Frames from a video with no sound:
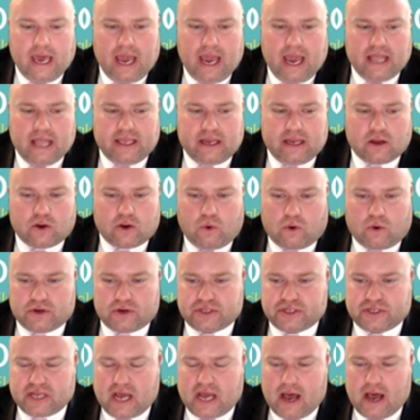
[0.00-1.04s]
And then, of
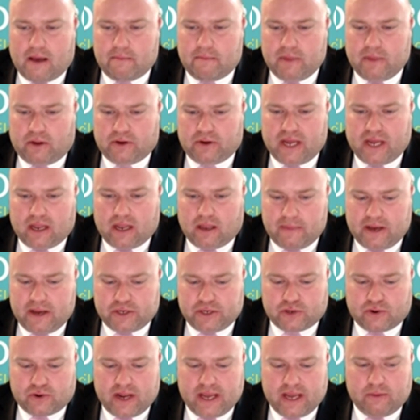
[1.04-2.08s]
course, Milton
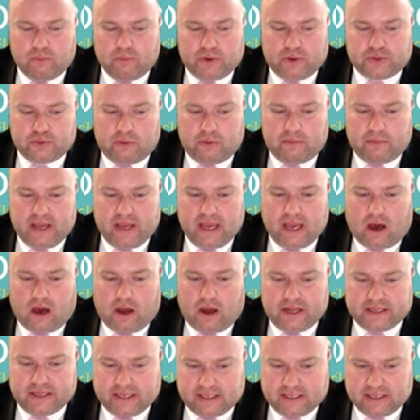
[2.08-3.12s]
Elementary, which would be
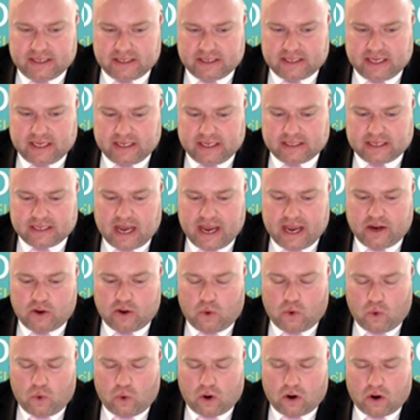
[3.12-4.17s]
on its existing site
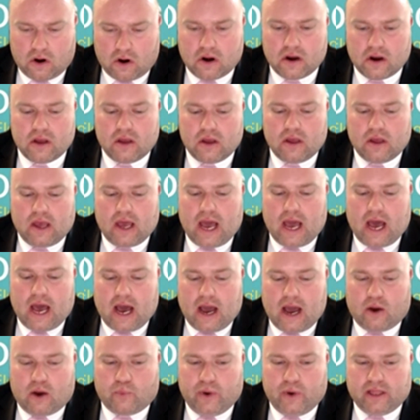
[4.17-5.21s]
or
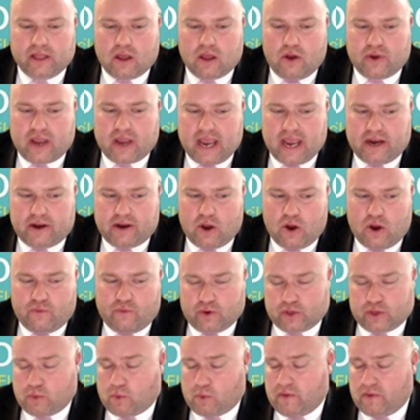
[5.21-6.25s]
relocated
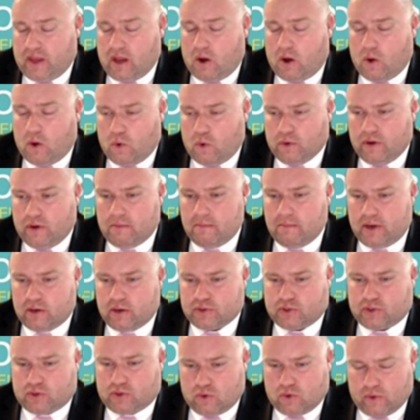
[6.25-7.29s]
over to where the old
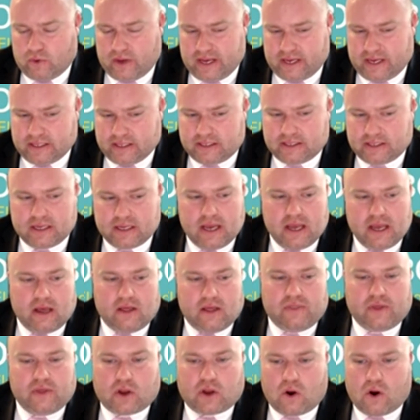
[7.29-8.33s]
middle school is.
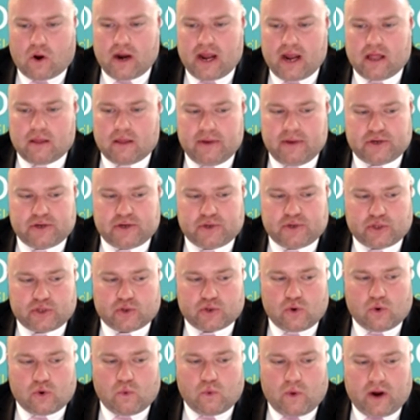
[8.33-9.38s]
The current elementary
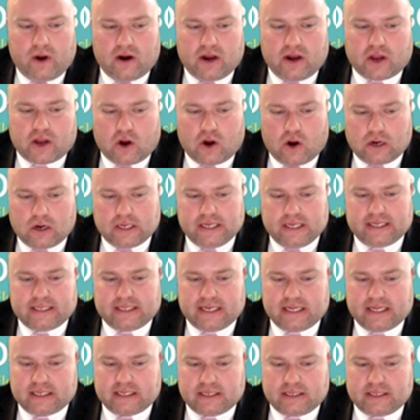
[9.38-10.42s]
school, where it currently
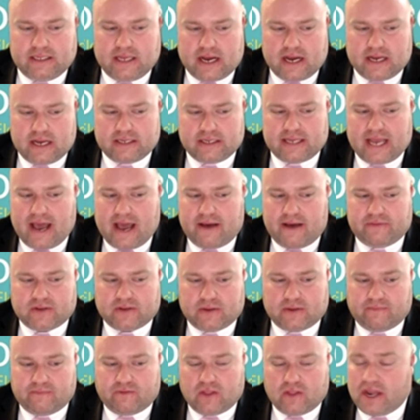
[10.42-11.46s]
sits, does have
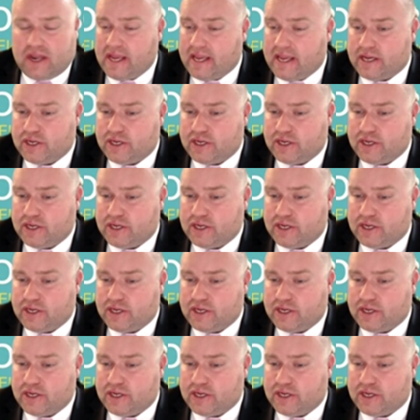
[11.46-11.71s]
some flooding